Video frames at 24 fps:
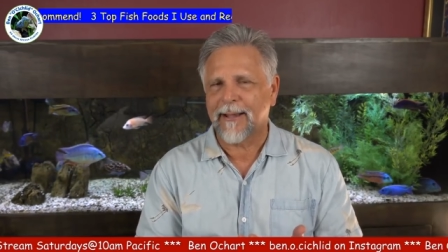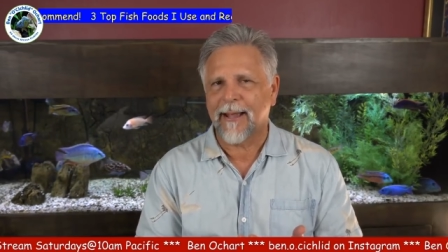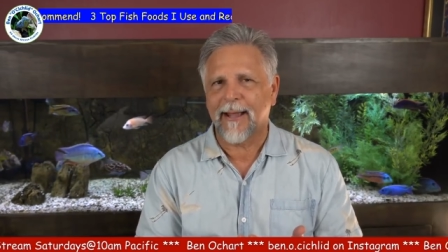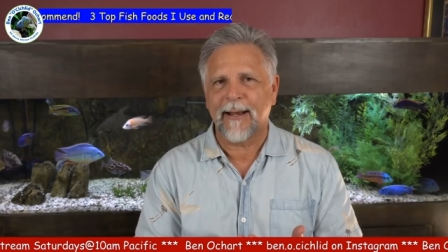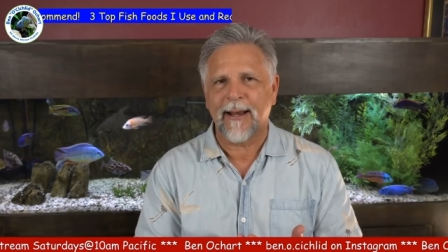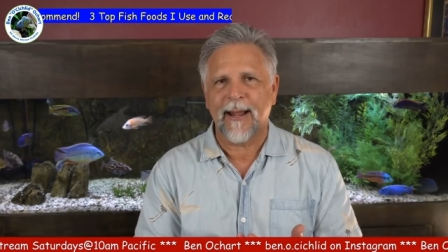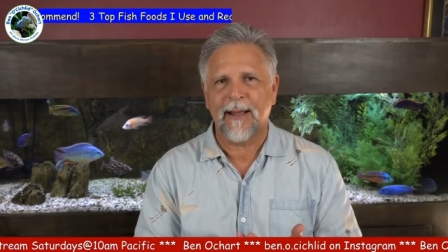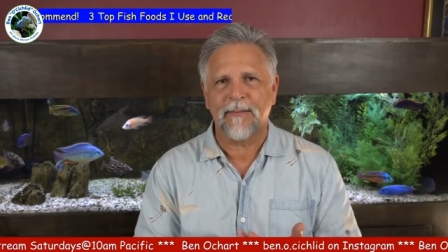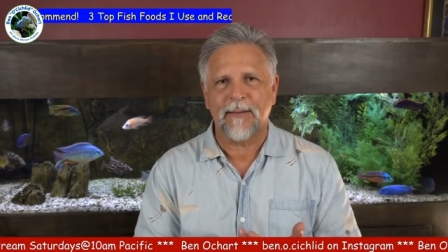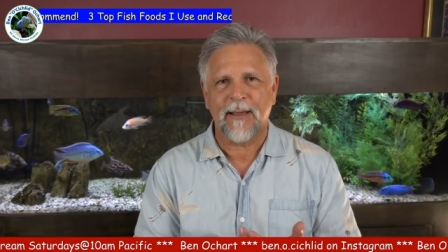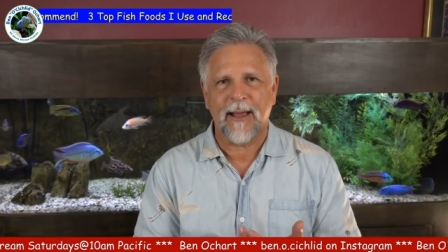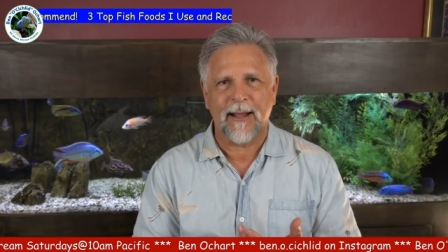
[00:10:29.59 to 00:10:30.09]
And
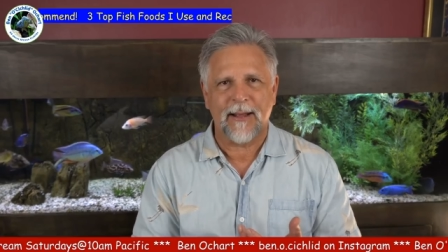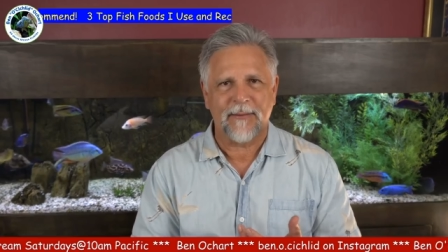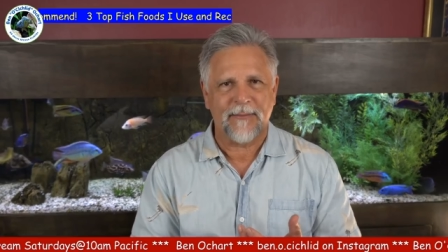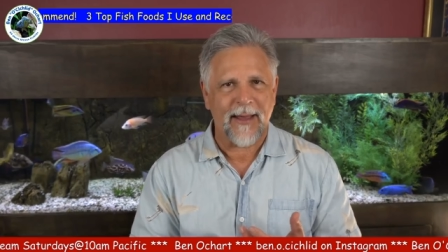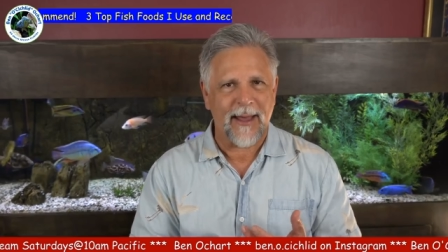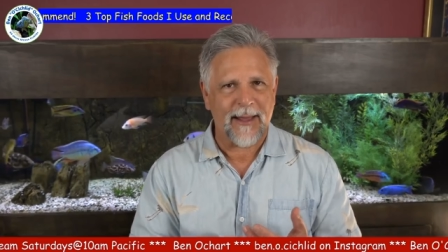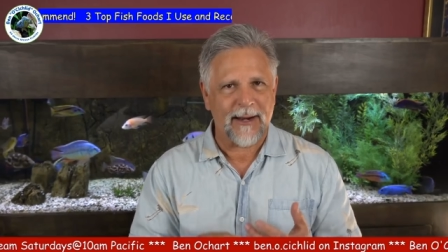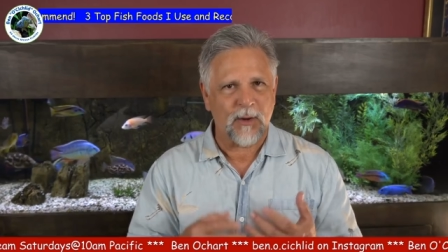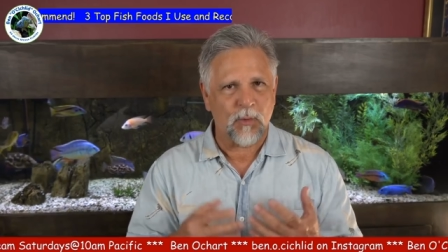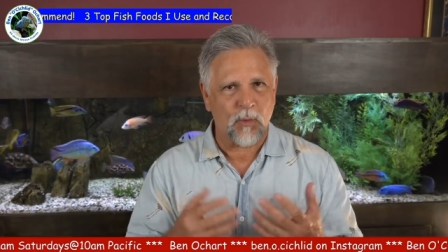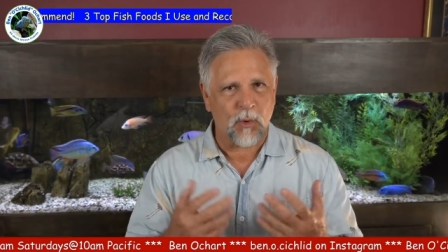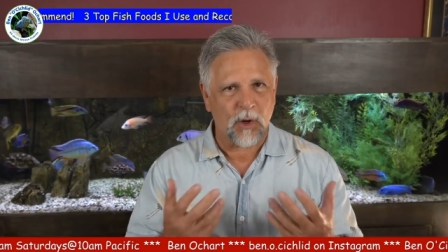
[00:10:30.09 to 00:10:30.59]
I, have
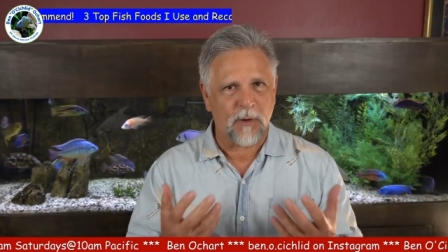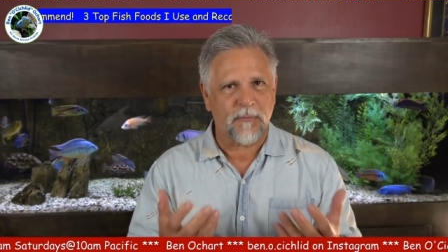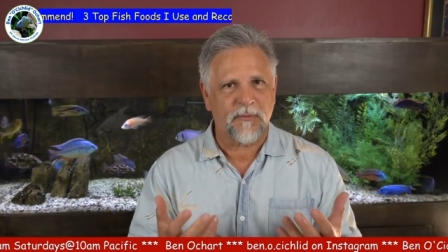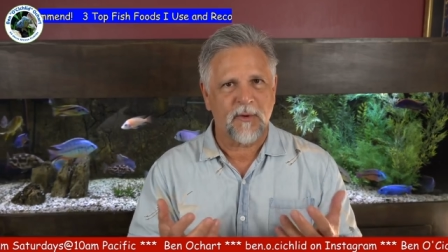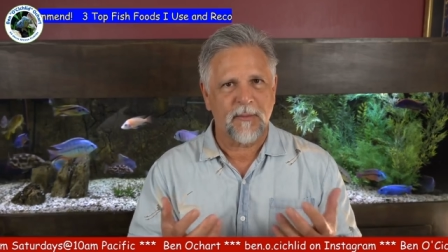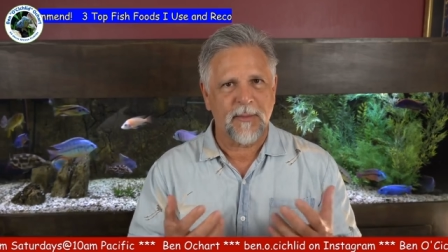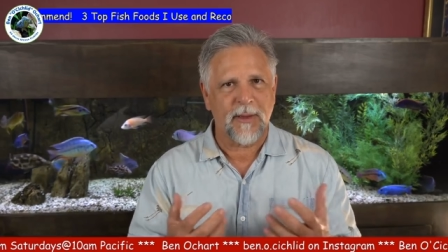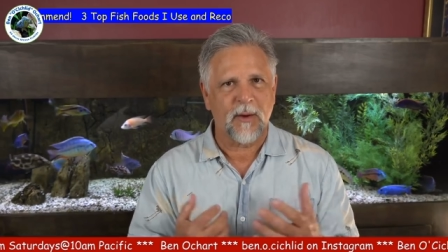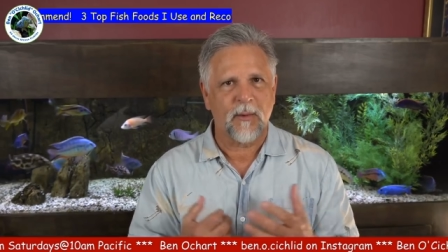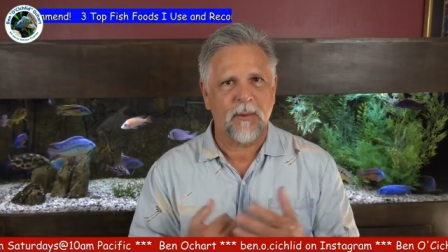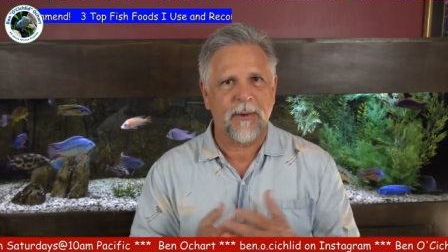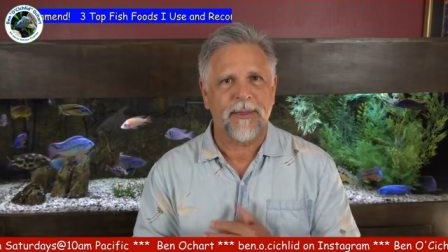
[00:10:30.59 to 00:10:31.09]
had it work for
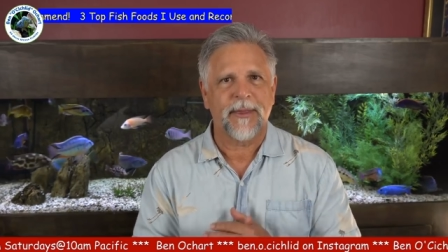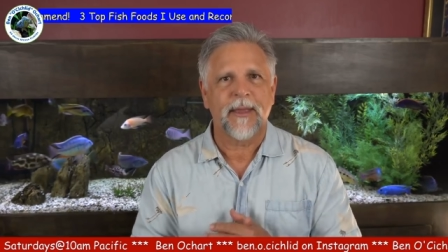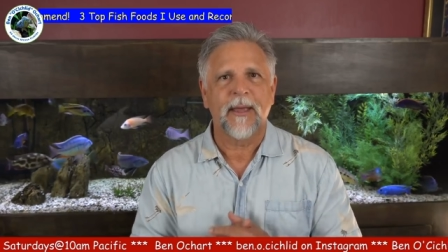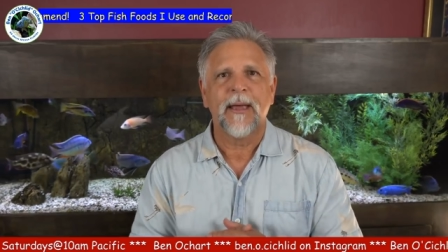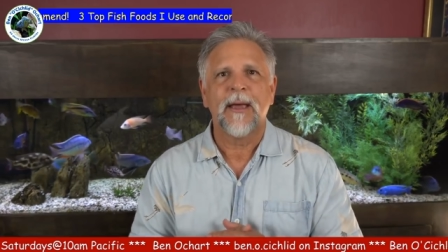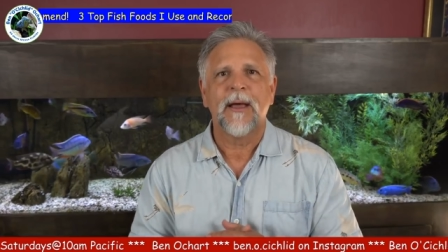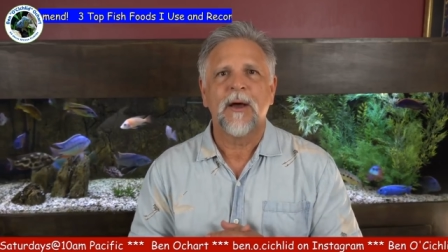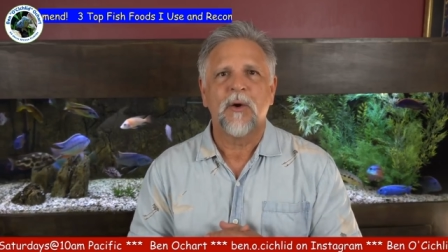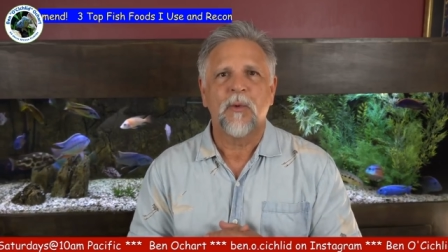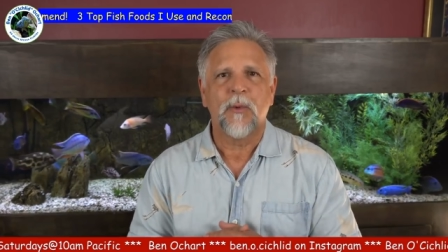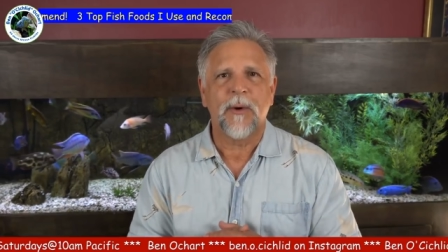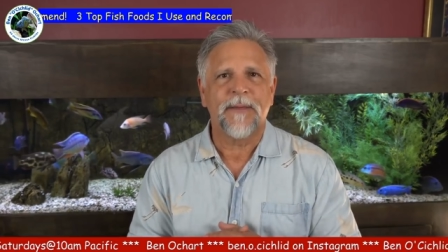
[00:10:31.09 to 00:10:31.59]
me with
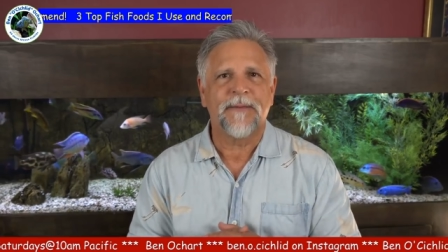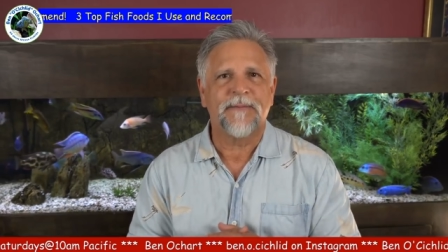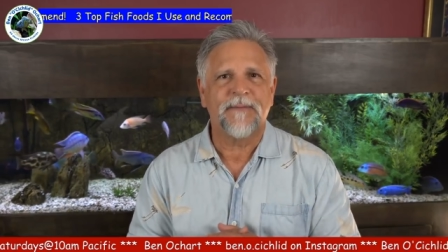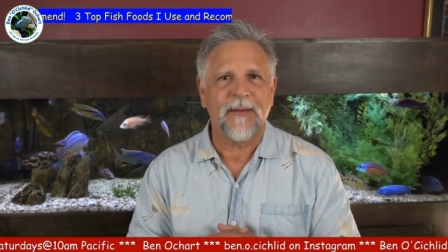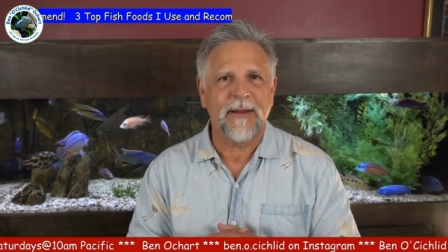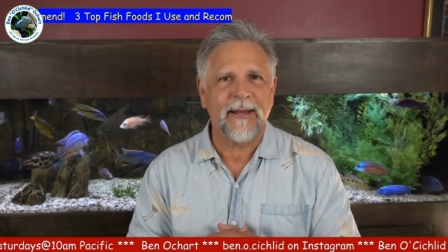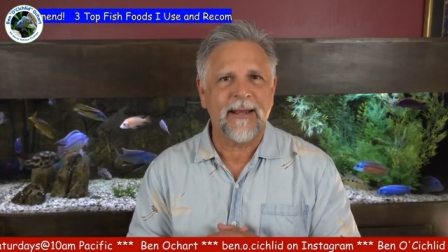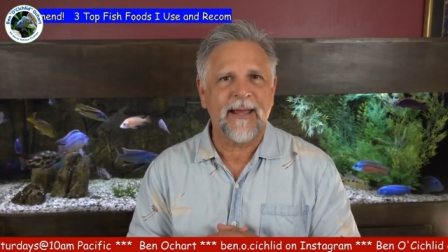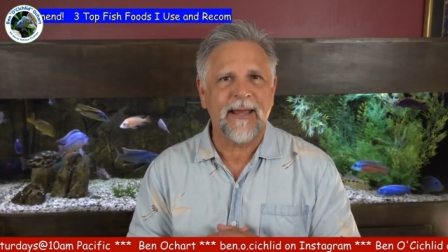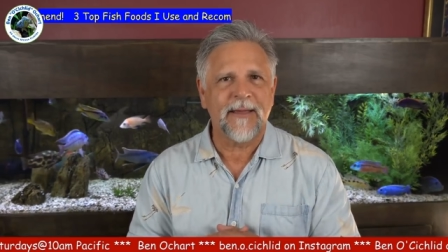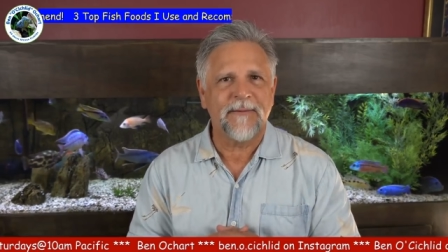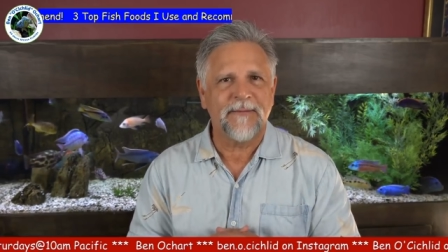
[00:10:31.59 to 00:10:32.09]
with
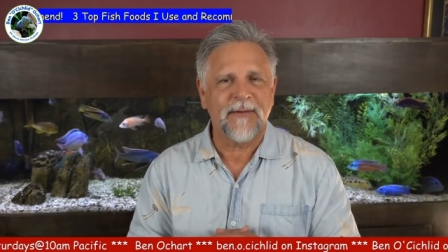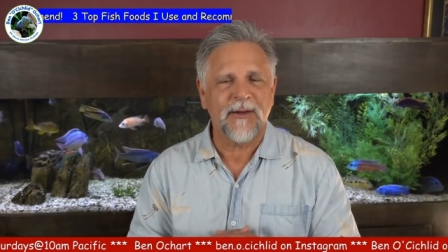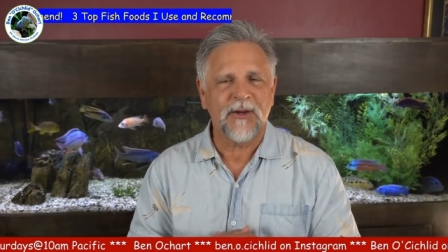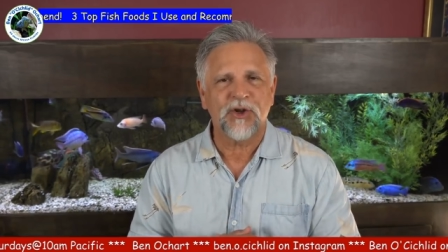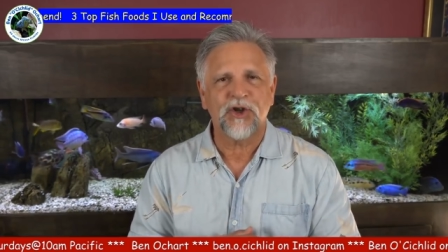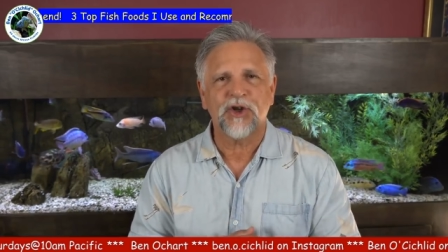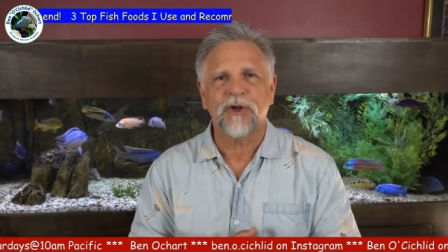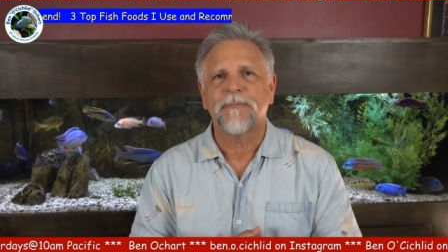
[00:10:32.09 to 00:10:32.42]
finicky fish,